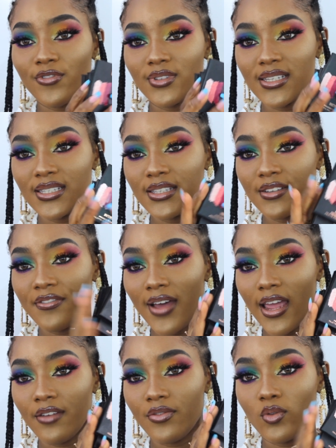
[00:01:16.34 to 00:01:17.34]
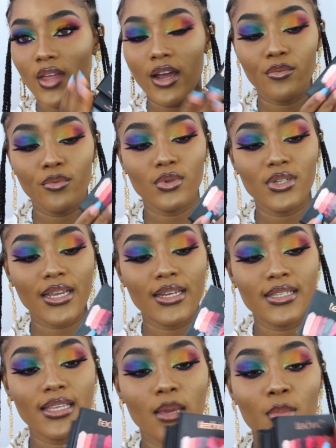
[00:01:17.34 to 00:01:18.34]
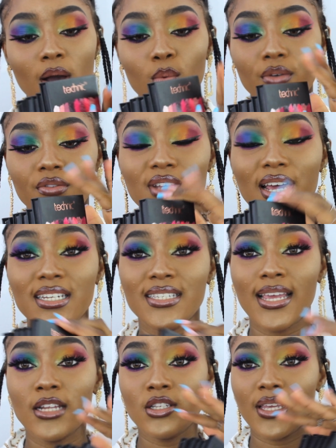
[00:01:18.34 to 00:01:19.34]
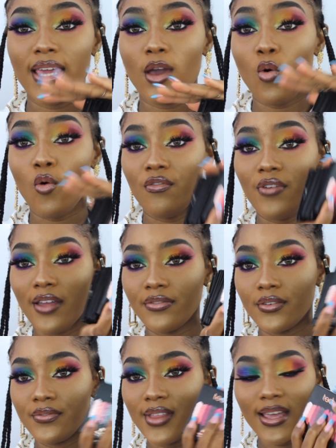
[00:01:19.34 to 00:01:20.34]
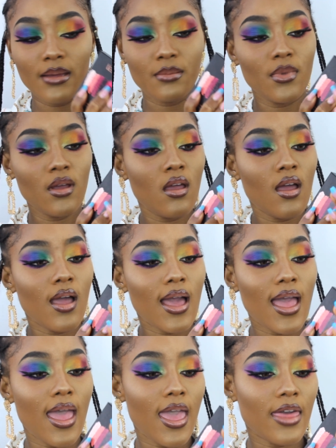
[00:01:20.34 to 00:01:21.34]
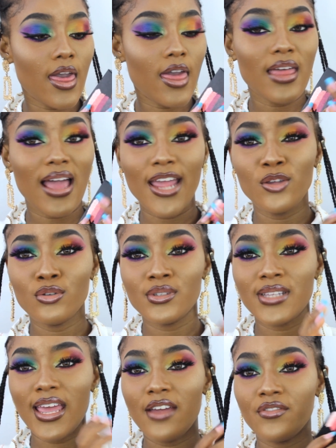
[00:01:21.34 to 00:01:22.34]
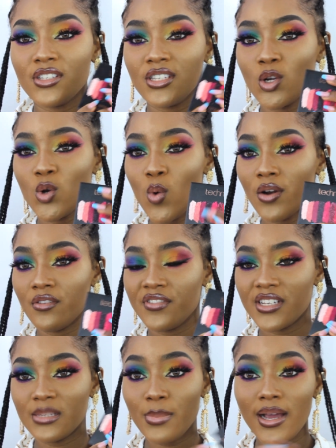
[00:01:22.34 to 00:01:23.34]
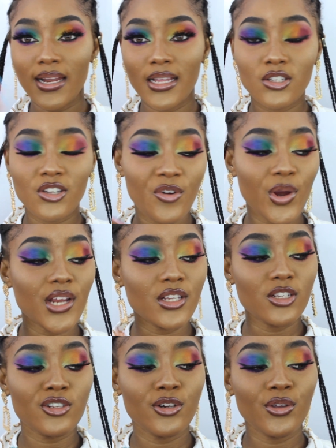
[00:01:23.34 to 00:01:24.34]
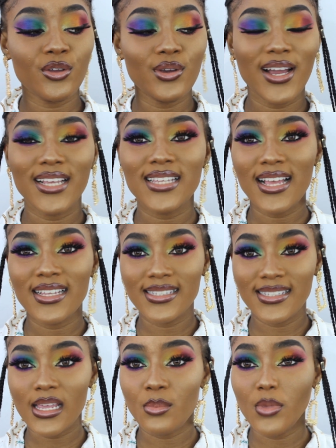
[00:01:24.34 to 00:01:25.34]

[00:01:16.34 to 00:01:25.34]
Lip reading: This is the 5 that Rainbrow Technics came out with, so I decided to get all 5 of them, and I used every single one of this palette to create this look you guys see